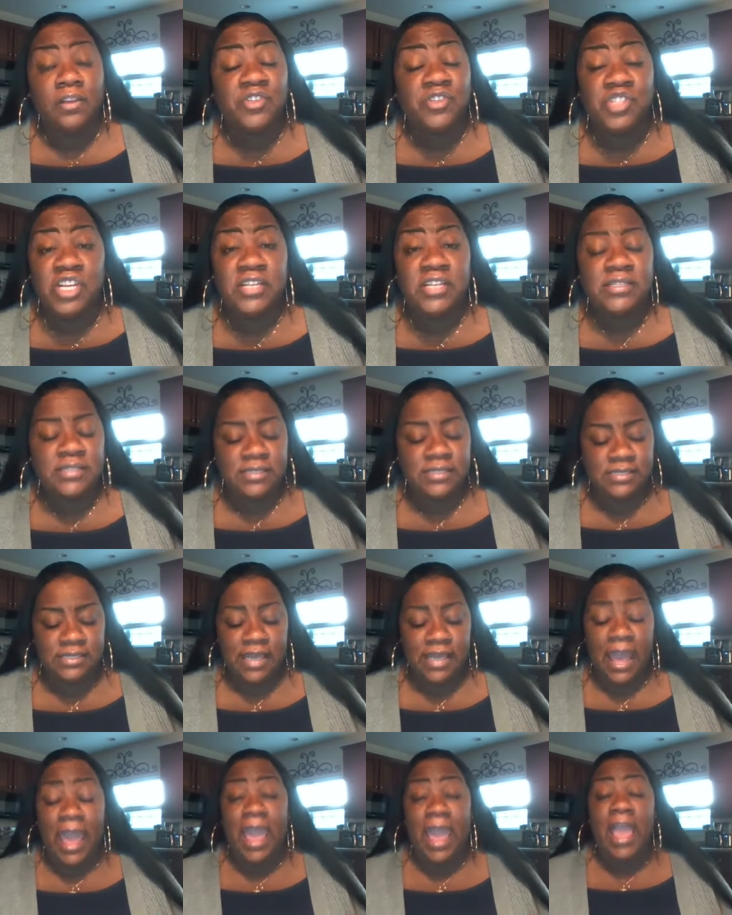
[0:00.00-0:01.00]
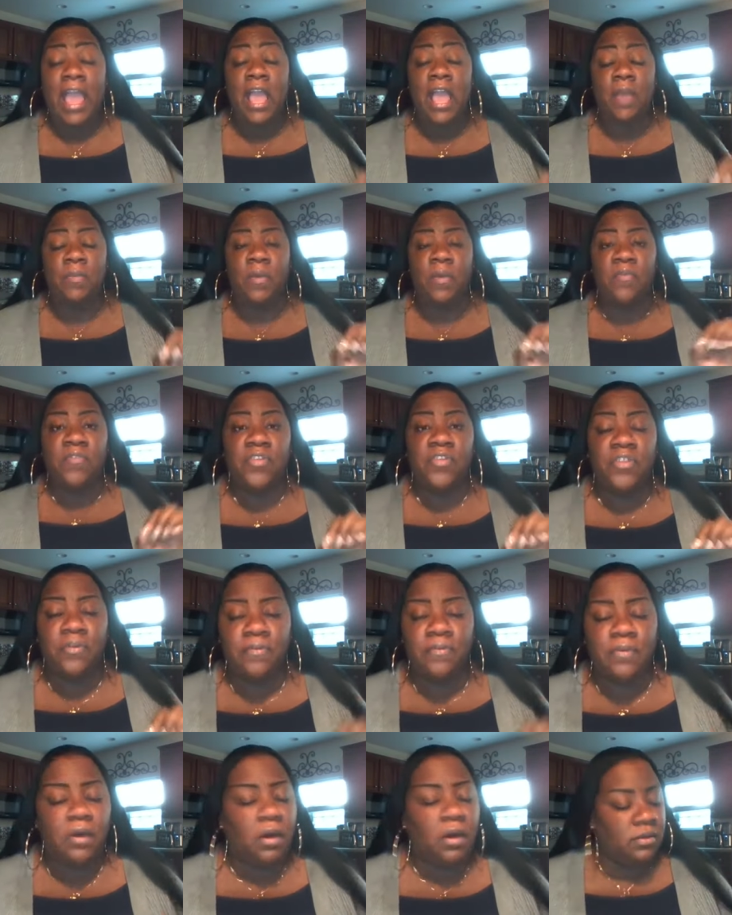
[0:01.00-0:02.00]
Jesus came for
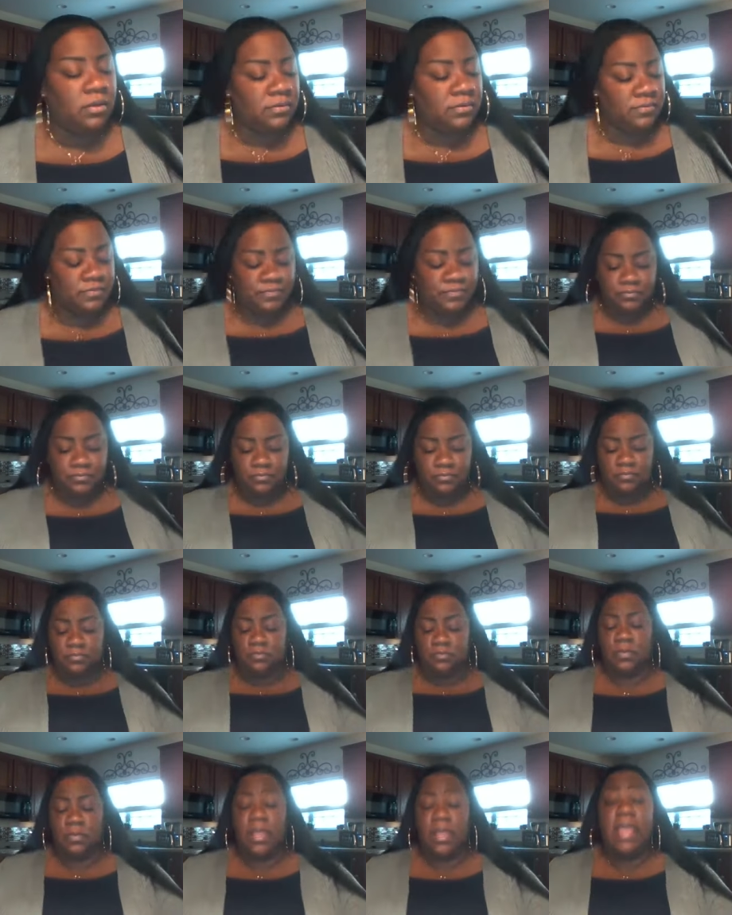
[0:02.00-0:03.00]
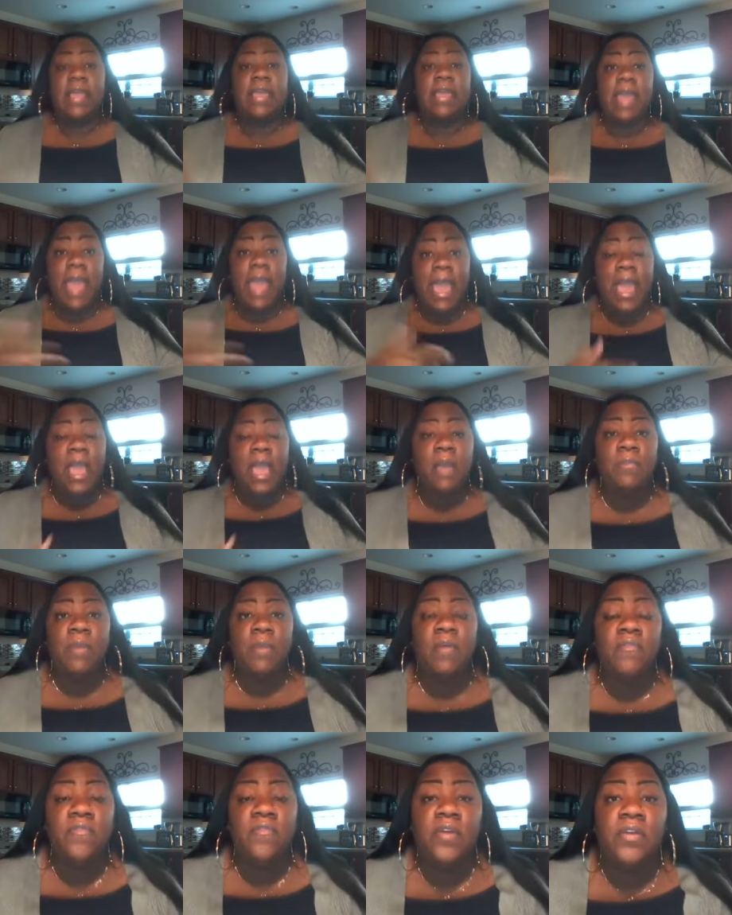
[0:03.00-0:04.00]
the, he came
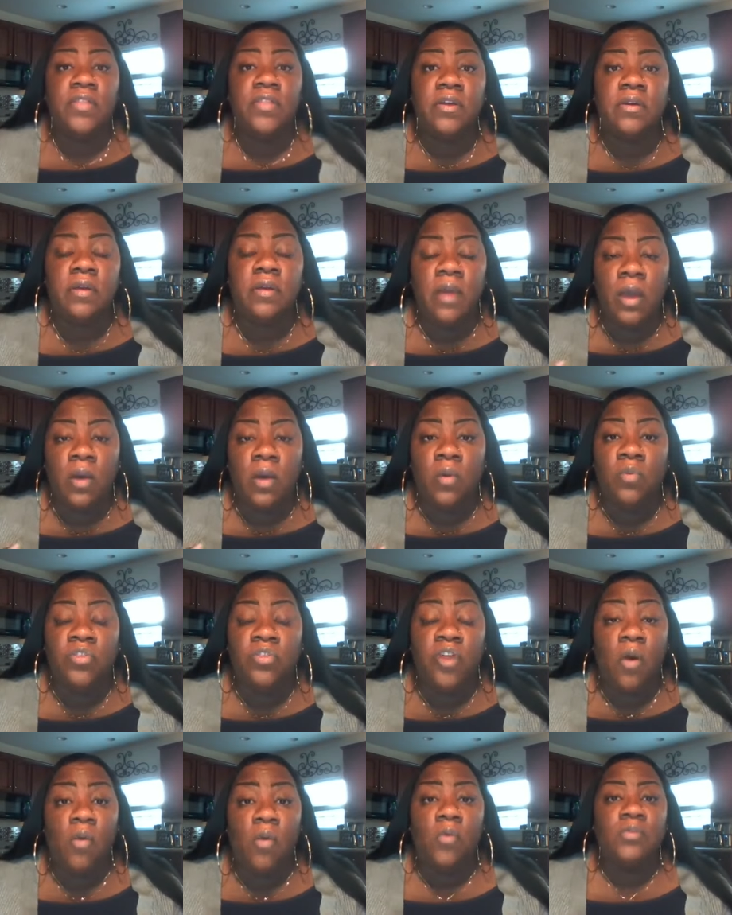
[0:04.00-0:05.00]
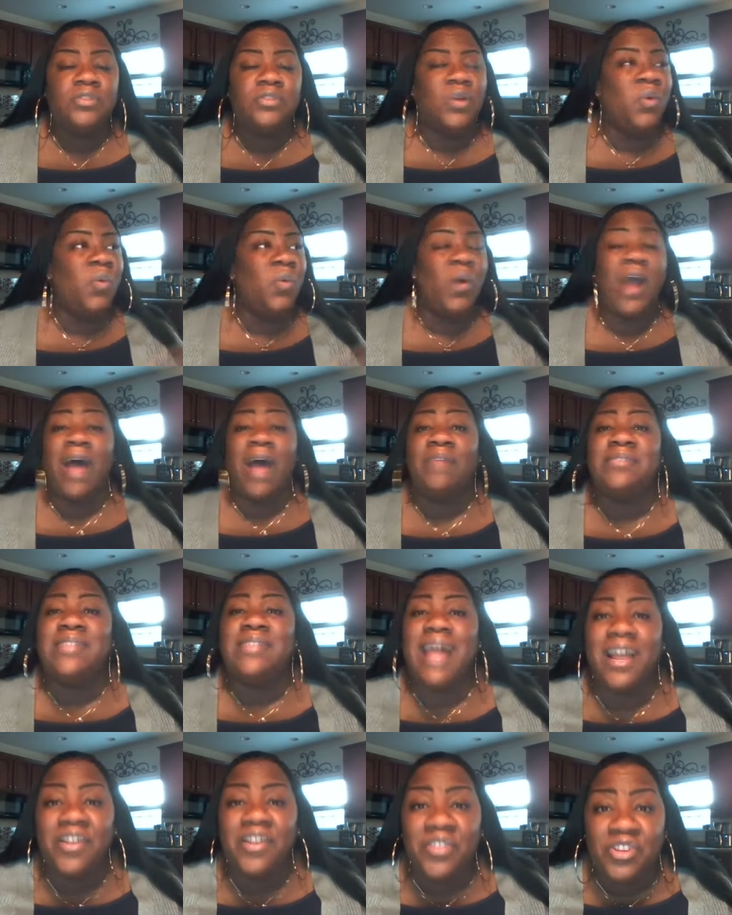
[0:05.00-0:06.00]
for the those who are
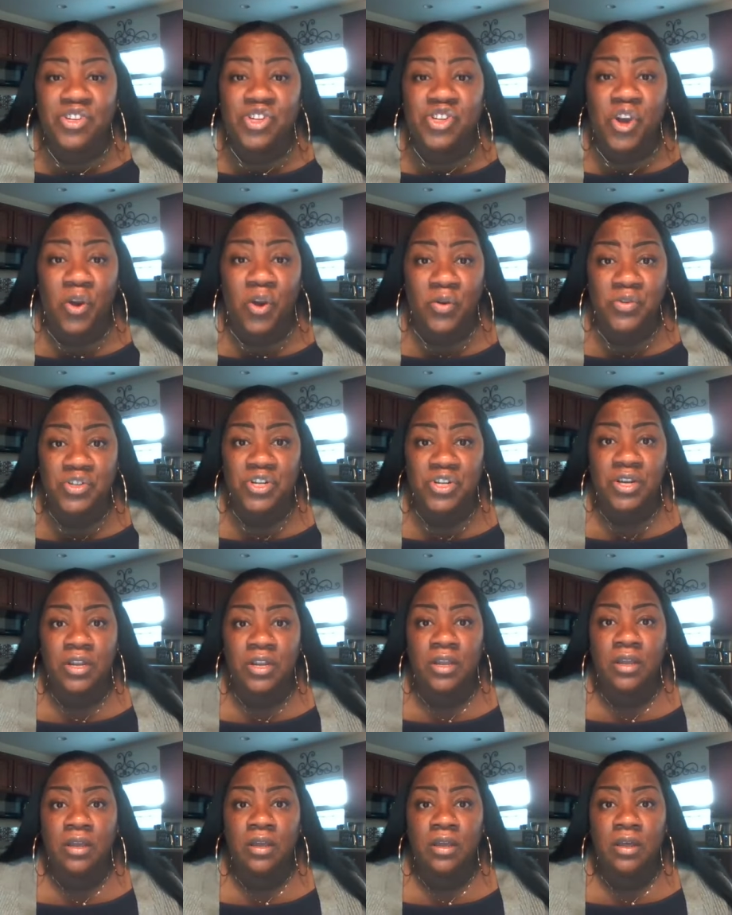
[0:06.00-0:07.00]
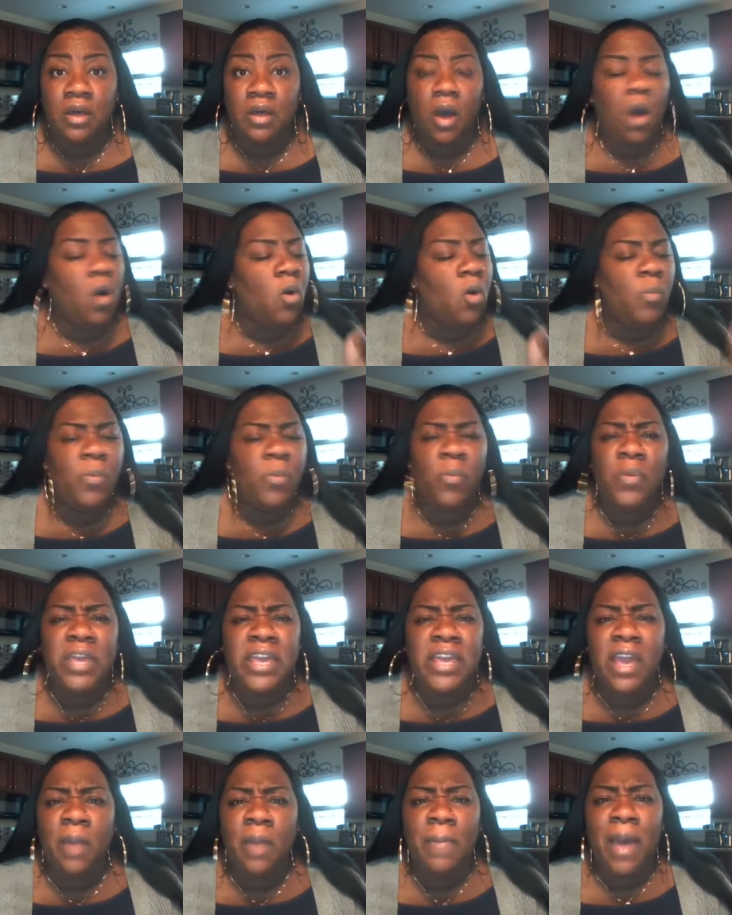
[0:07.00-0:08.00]
outside of the church. Oh, but we
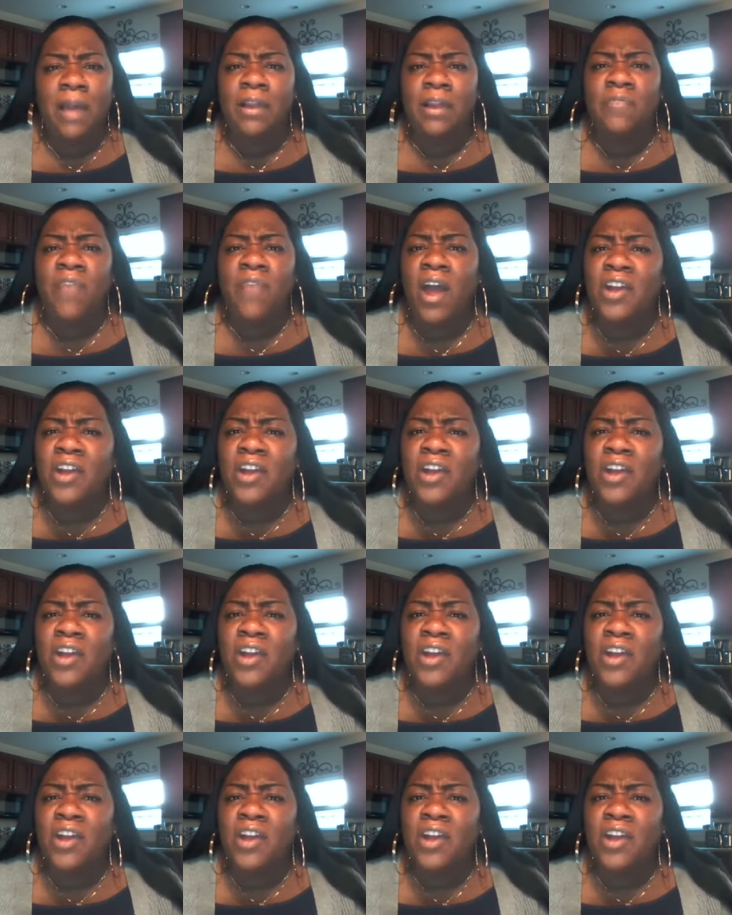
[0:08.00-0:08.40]
come out of